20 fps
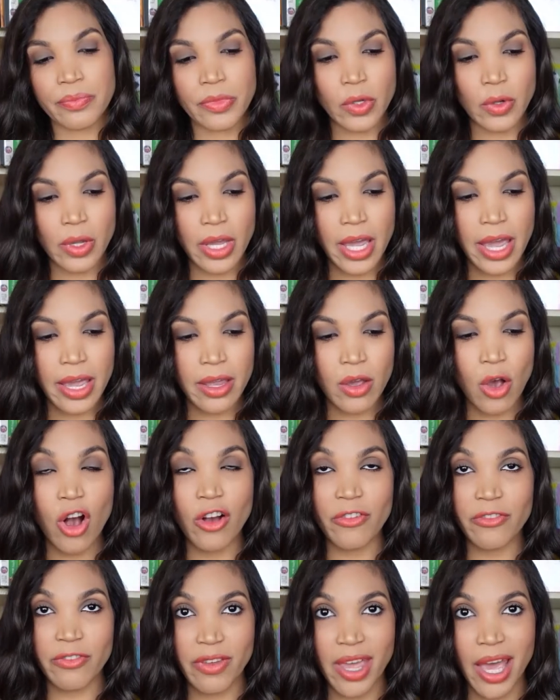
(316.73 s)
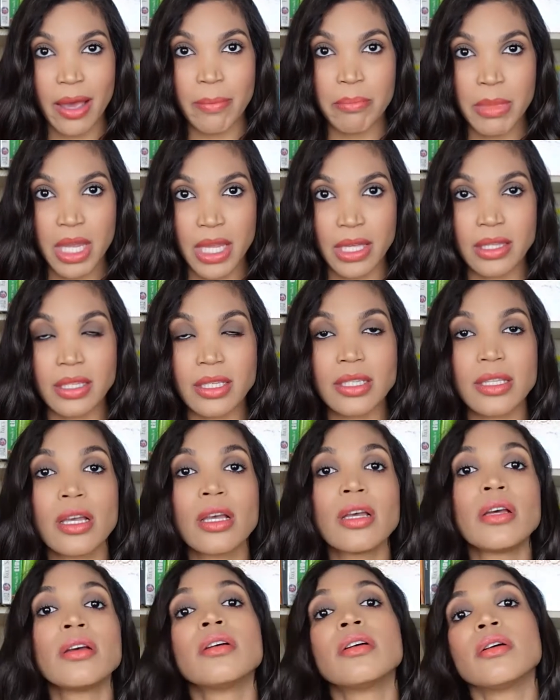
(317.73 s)
Okay, Ofia means
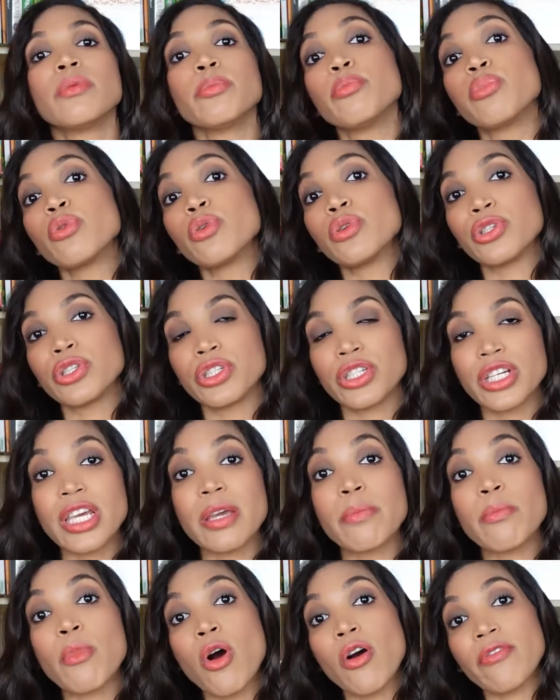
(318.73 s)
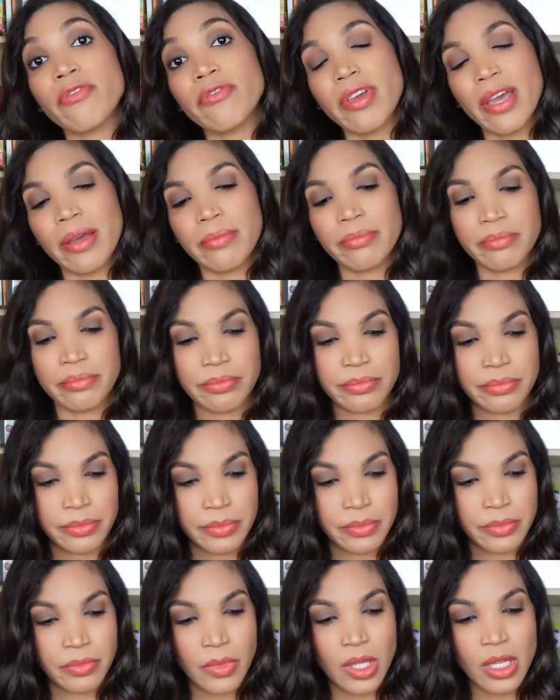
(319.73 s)
bush, Imofia,
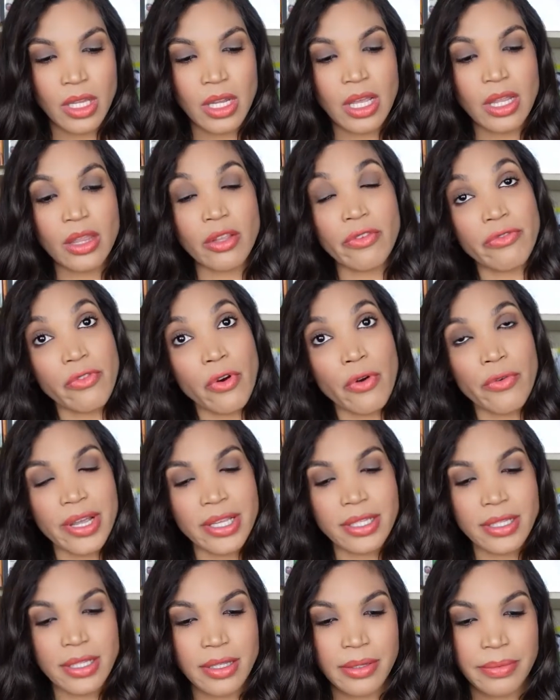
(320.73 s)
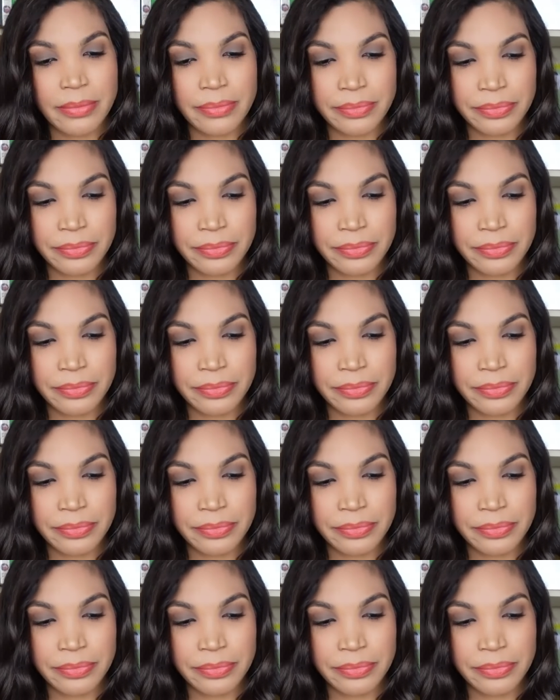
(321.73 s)
in the forest.